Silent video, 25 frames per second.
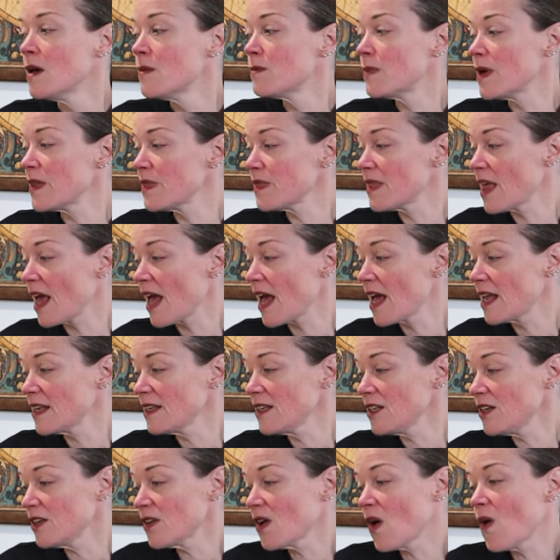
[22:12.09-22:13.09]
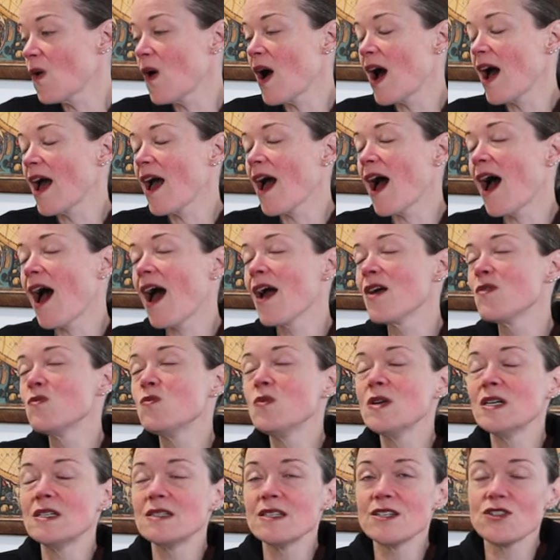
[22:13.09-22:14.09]
But then, you know, I, I
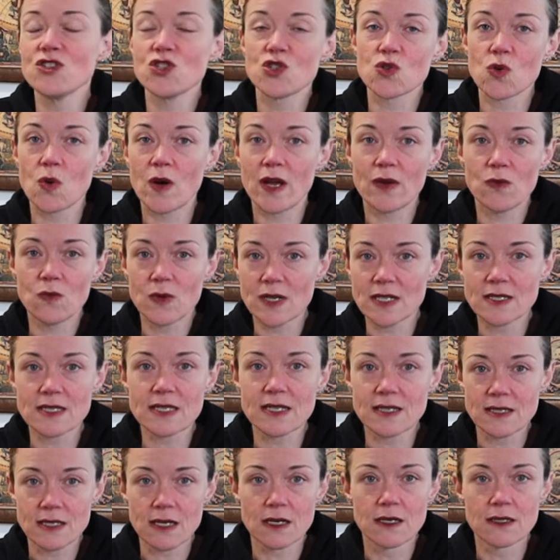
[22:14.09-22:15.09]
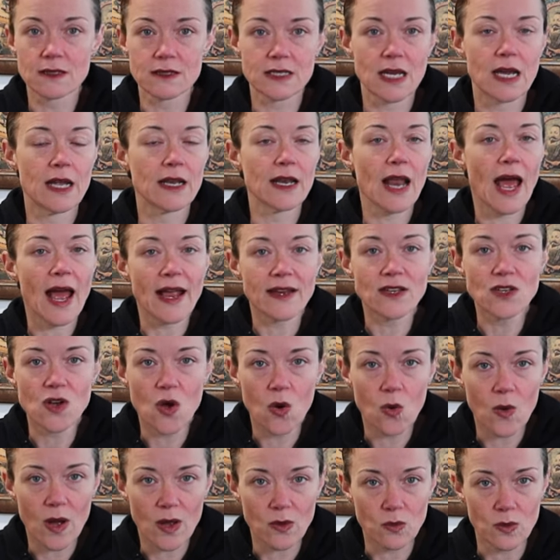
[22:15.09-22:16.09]
will enjoy once it's all done. I
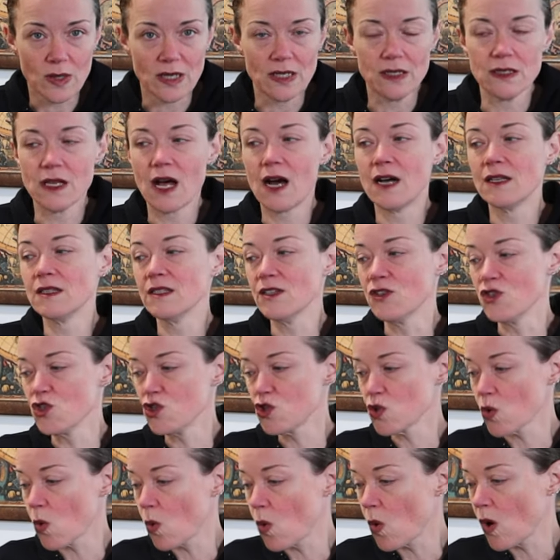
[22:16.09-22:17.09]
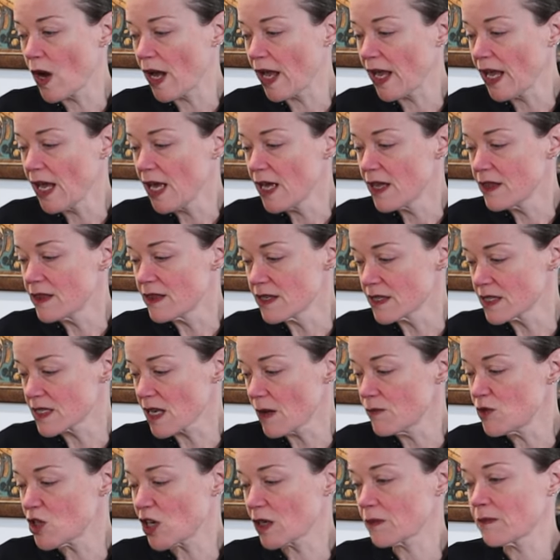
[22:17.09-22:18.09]
know I will. I'll enjoy the
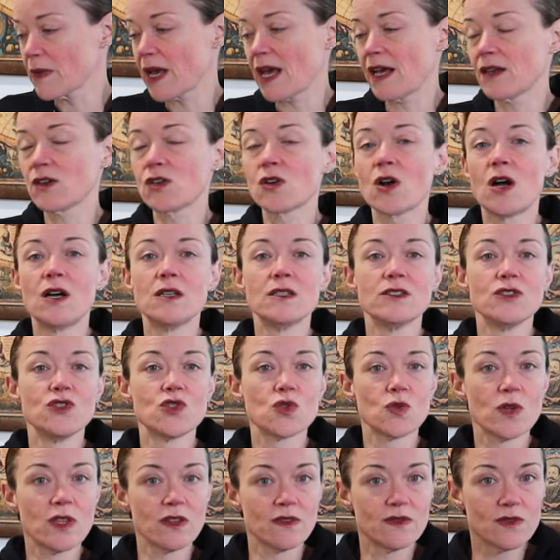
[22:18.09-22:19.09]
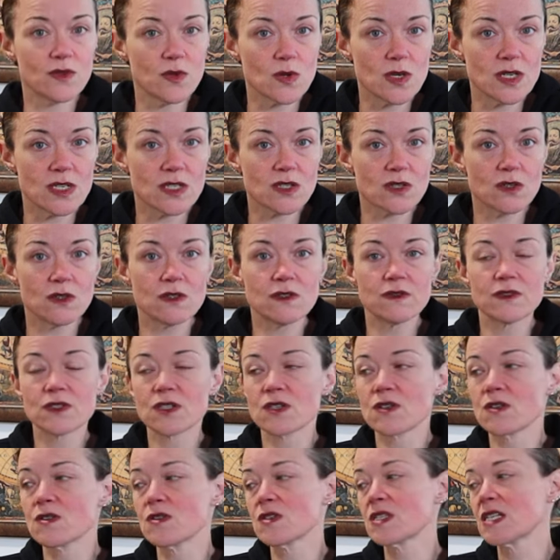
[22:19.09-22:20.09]
subject matter, I'll enjoy the
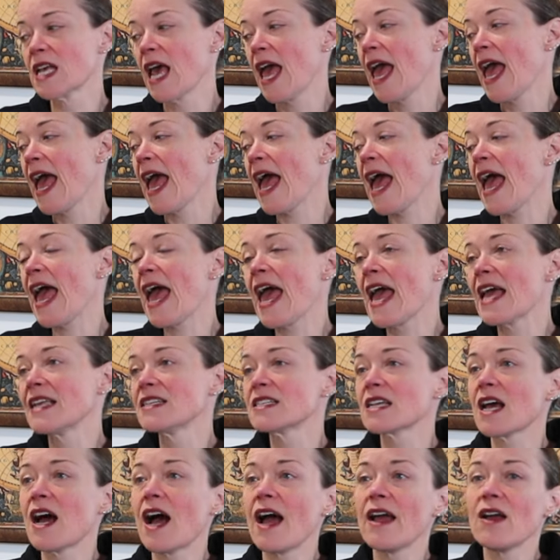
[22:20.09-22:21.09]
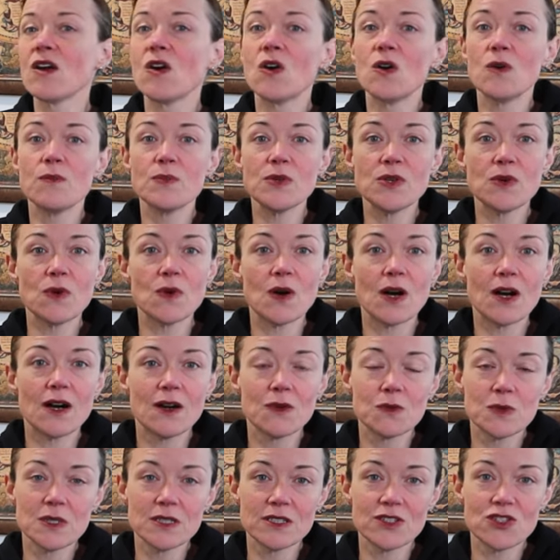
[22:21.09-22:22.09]
voiceovers, and I hope you
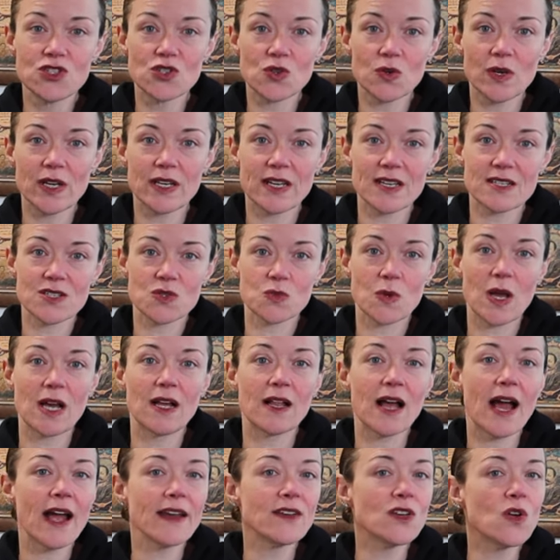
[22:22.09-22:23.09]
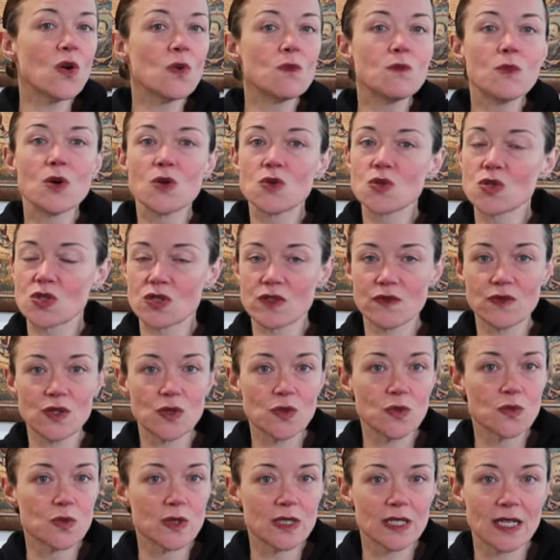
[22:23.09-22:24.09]
all will enjoy it as well. I know most of
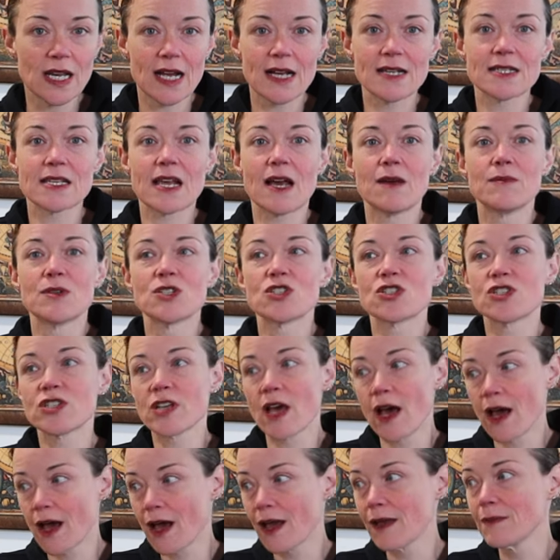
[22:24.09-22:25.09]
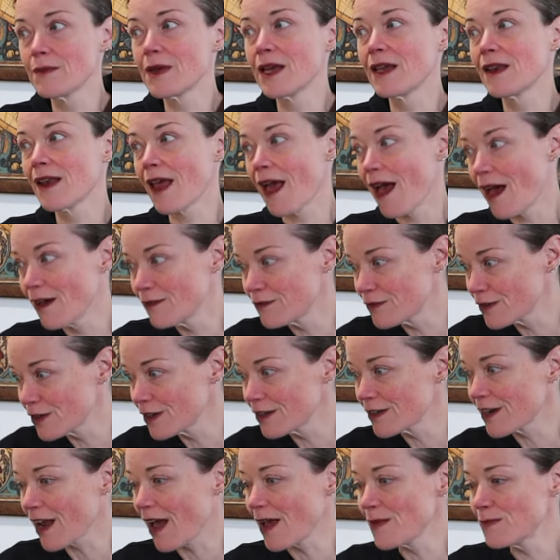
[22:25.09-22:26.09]
you realize how much time and
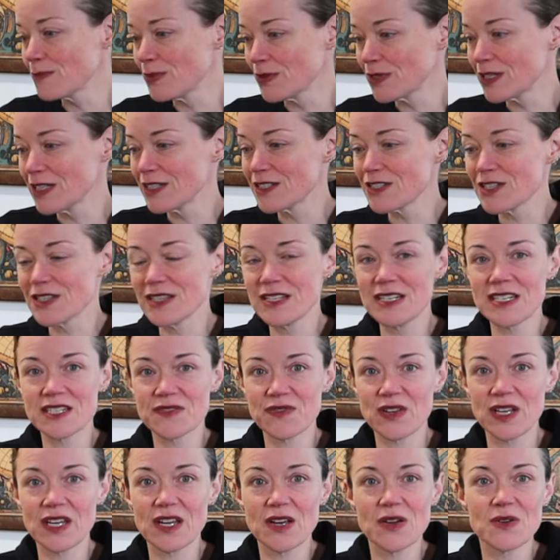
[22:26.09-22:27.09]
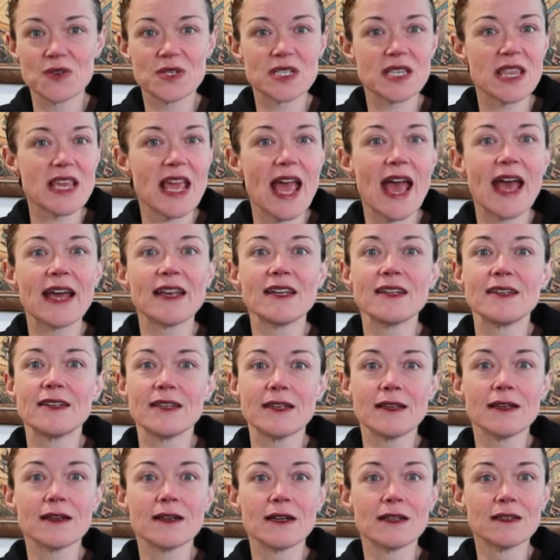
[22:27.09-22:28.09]
effort I put into these videos, the
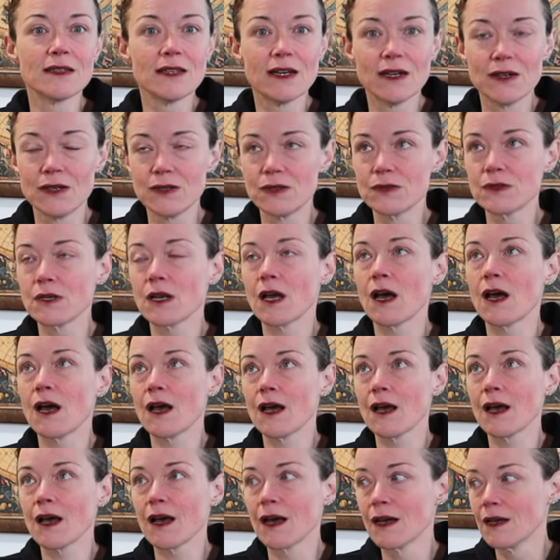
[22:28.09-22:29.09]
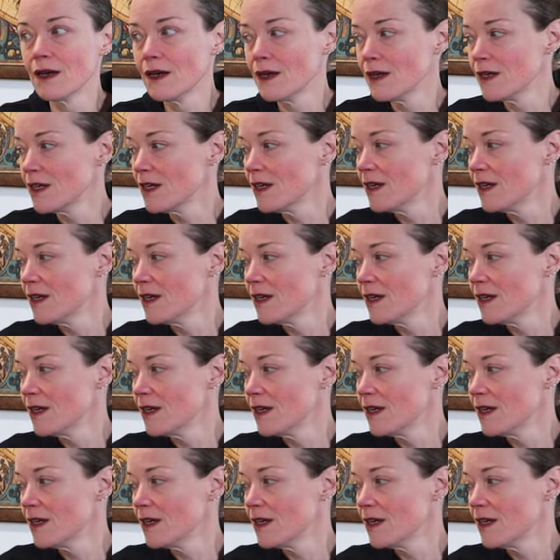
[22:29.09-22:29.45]
editing alone. Ah.